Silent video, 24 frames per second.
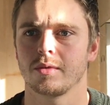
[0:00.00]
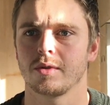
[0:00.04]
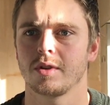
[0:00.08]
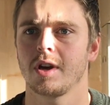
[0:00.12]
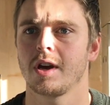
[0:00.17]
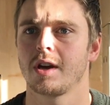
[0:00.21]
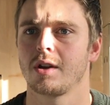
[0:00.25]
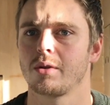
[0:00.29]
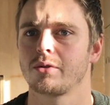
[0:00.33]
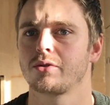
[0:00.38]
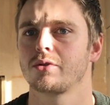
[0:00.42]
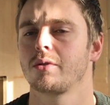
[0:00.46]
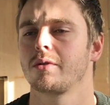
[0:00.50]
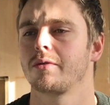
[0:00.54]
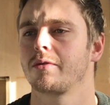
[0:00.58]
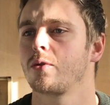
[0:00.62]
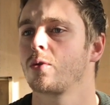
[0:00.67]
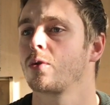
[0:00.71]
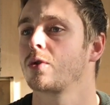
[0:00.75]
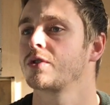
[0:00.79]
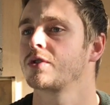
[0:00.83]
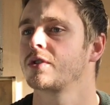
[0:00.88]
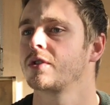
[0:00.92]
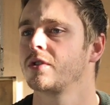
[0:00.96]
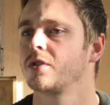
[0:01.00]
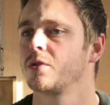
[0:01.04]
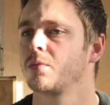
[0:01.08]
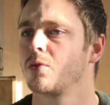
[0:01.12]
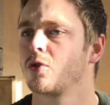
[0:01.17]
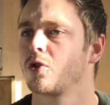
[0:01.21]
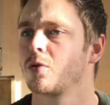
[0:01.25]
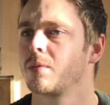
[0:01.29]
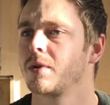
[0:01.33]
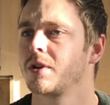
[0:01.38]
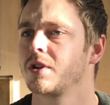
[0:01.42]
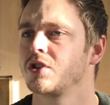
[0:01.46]
and also, of course, the
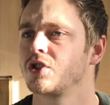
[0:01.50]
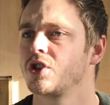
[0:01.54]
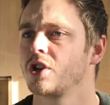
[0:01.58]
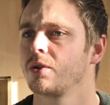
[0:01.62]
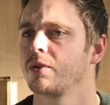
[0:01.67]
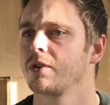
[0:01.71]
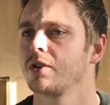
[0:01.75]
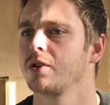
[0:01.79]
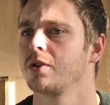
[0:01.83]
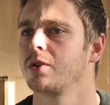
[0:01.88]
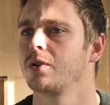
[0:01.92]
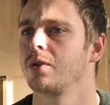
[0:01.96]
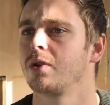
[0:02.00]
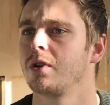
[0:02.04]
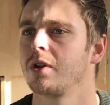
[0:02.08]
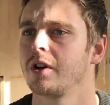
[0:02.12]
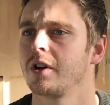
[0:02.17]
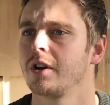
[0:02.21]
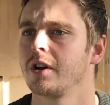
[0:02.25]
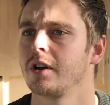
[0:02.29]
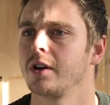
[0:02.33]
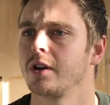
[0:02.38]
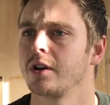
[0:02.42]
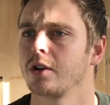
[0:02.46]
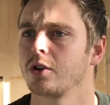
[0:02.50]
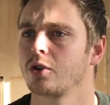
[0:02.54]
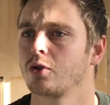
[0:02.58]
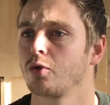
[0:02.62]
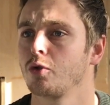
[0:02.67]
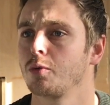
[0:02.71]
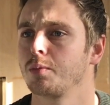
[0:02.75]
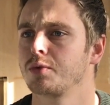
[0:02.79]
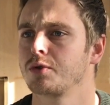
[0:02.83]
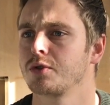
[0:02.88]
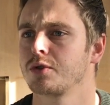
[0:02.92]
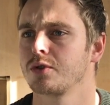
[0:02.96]
more managerial
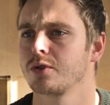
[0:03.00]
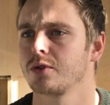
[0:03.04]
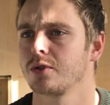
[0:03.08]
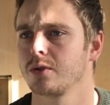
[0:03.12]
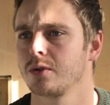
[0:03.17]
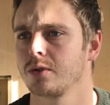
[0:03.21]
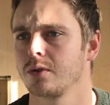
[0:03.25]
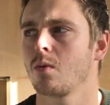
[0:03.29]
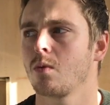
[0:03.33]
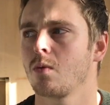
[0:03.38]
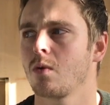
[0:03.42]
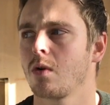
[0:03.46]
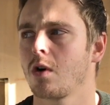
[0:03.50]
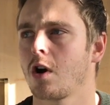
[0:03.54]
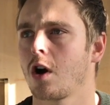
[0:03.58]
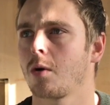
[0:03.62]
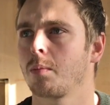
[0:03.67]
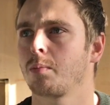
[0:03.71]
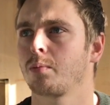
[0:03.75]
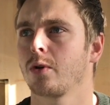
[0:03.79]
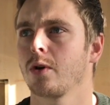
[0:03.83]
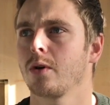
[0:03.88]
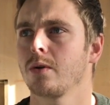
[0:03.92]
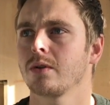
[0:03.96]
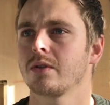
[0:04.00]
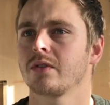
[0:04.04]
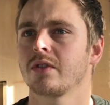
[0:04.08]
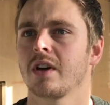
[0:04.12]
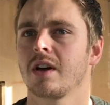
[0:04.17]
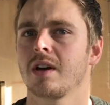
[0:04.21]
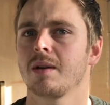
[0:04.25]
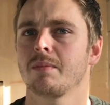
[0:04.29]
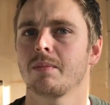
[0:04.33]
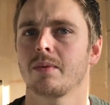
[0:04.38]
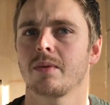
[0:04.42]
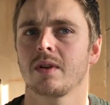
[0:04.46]
groups. Our
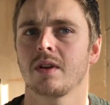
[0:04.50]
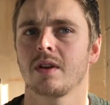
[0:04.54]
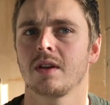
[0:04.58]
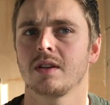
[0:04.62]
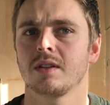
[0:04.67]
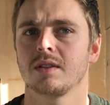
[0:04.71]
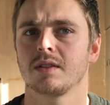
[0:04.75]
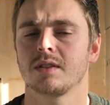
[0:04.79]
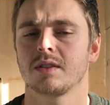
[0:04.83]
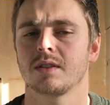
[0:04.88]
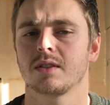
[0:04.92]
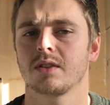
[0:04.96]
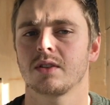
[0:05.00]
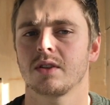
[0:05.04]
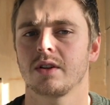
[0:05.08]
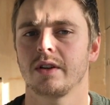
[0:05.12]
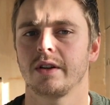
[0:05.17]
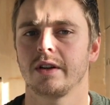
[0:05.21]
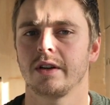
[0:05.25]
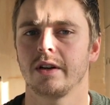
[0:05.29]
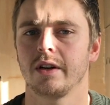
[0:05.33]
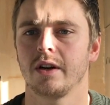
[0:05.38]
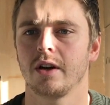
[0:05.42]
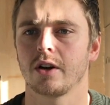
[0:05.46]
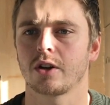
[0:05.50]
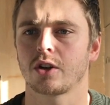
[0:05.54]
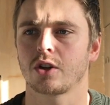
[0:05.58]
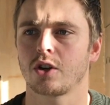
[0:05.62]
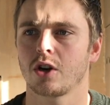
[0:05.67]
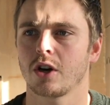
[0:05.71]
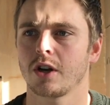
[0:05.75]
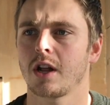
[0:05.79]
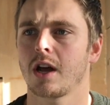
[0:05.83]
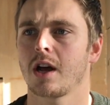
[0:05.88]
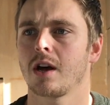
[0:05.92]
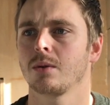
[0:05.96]
prototype is a
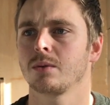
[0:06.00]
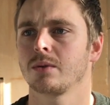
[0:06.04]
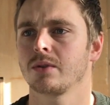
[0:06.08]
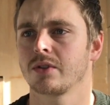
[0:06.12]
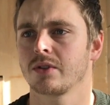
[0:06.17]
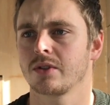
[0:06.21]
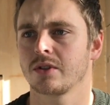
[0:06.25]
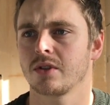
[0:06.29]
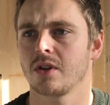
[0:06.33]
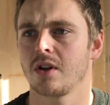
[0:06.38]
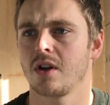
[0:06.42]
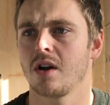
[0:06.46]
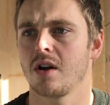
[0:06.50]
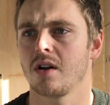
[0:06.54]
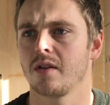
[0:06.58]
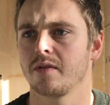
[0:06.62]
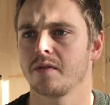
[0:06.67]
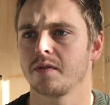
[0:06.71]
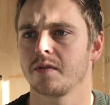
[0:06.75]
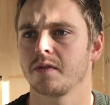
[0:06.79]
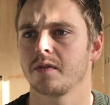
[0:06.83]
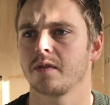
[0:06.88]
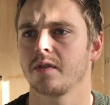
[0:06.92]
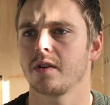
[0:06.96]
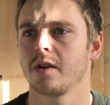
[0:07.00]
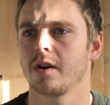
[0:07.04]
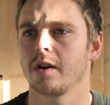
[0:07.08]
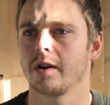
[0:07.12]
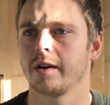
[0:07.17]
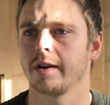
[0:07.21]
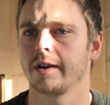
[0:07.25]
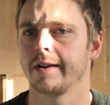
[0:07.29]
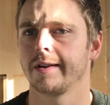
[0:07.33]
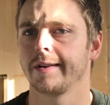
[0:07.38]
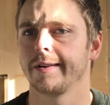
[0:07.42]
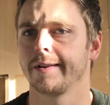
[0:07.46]
cutout of
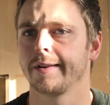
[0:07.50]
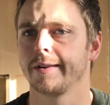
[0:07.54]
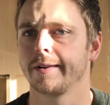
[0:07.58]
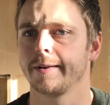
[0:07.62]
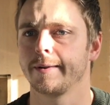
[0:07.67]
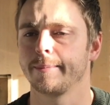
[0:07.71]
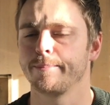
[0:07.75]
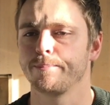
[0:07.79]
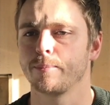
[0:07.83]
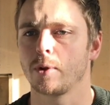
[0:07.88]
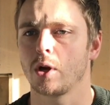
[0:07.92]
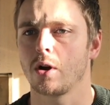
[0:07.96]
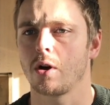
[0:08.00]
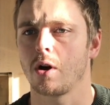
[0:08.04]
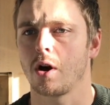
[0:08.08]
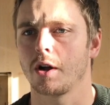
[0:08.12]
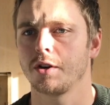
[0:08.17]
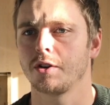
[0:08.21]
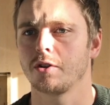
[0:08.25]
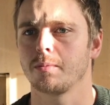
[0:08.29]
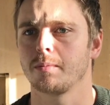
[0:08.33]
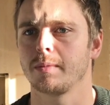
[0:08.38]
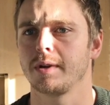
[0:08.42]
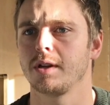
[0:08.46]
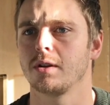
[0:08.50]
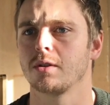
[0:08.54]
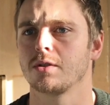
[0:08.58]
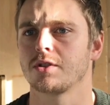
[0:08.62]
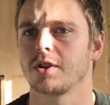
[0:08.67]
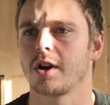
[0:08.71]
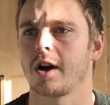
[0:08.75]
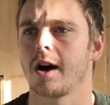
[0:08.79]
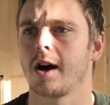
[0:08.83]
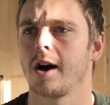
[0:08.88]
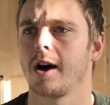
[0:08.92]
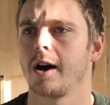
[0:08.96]
a 100
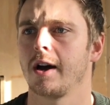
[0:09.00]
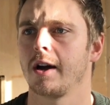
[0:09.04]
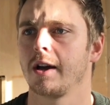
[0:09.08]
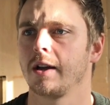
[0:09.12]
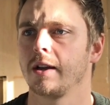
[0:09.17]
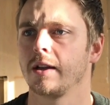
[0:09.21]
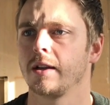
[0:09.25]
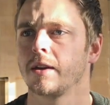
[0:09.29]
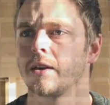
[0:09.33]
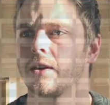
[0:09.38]
meters high